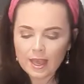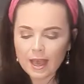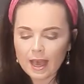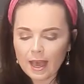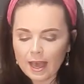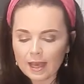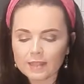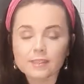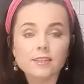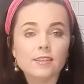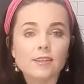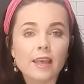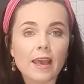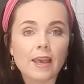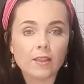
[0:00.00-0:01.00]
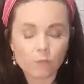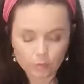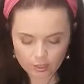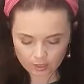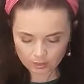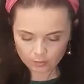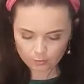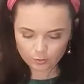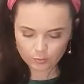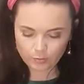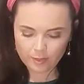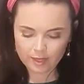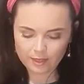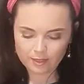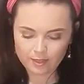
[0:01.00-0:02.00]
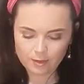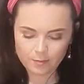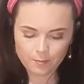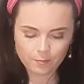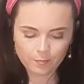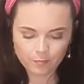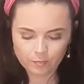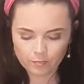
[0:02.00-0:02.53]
and then we are going to bake them